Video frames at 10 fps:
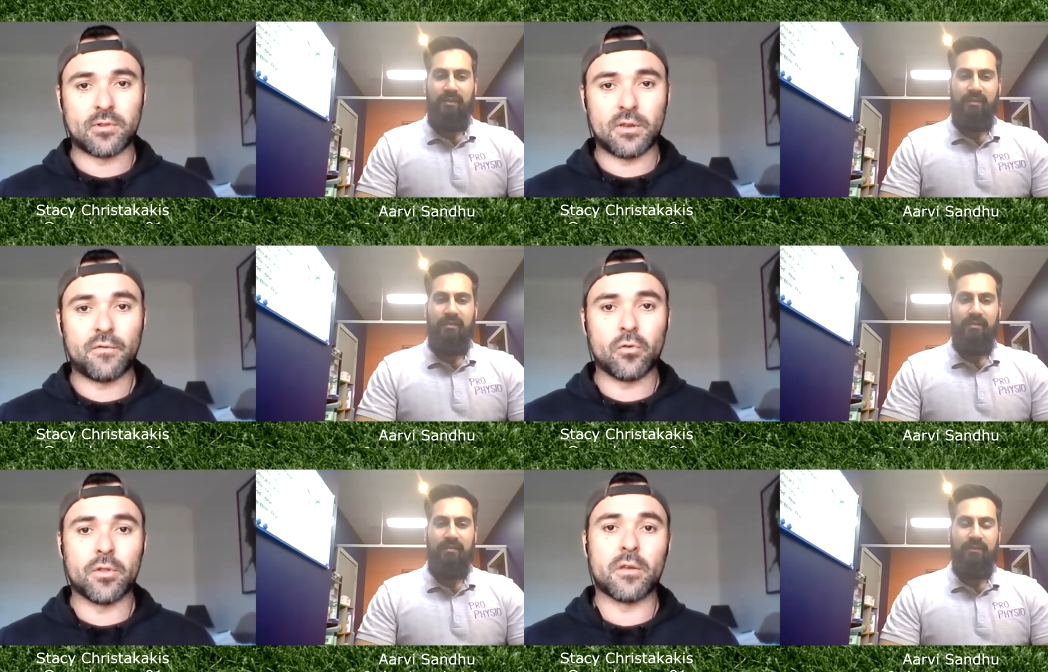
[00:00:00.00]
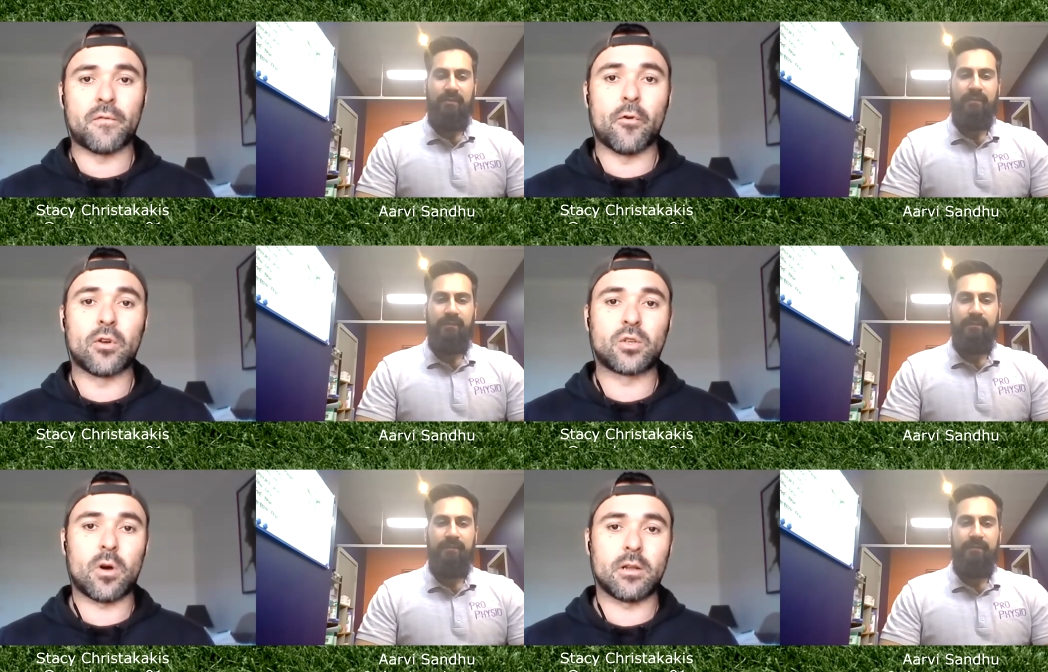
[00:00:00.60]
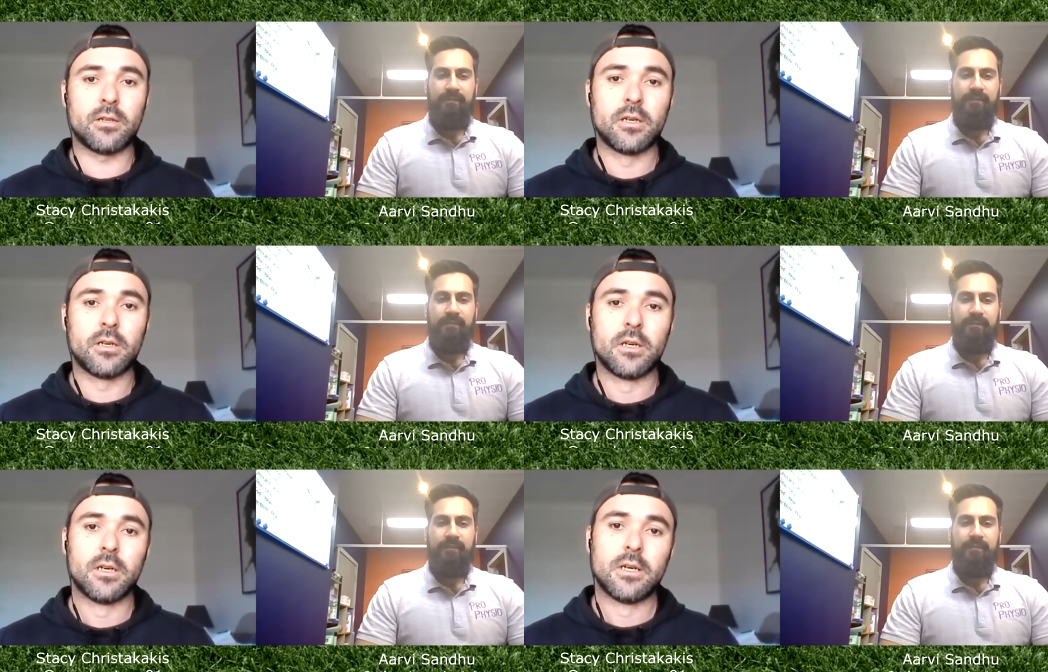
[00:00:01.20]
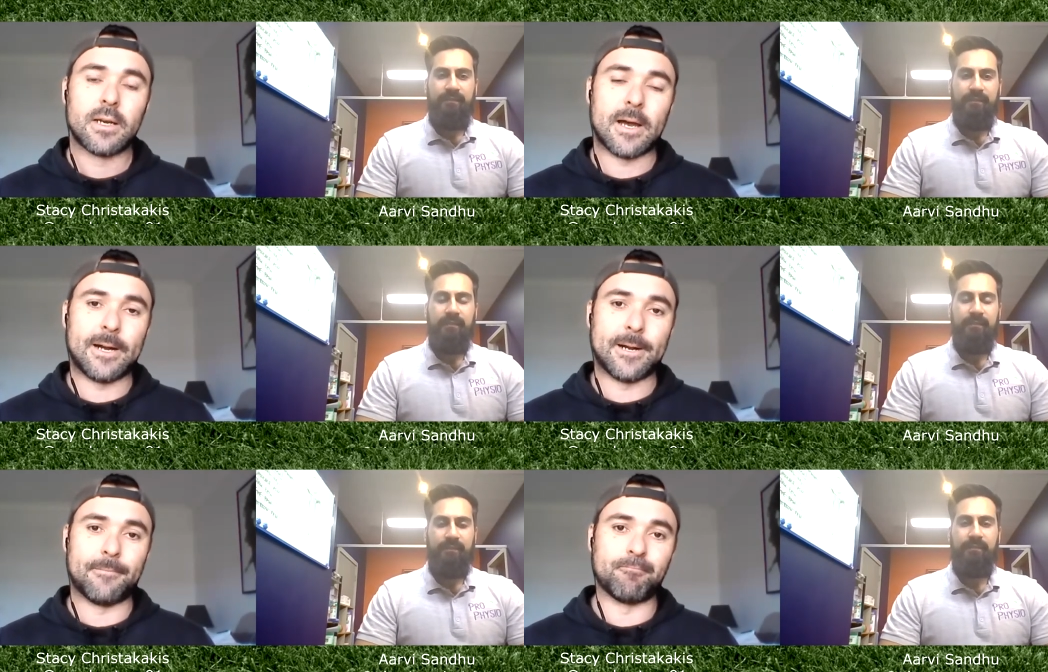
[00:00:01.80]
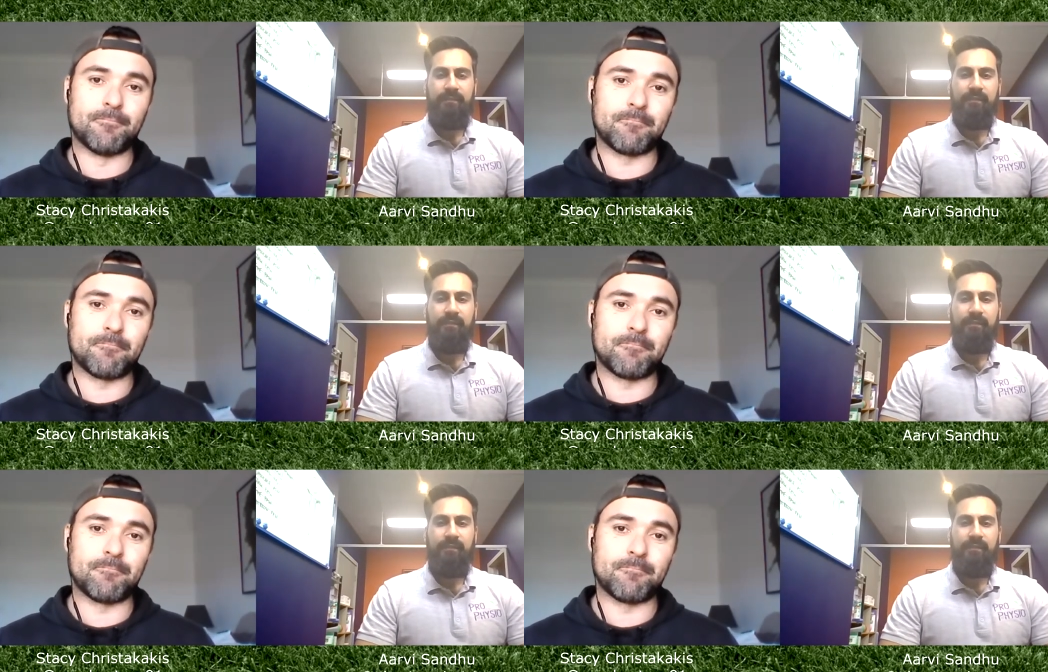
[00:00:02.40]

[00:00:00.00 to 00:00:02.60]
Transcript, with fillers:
Speaker 1: difficult than the first one. It's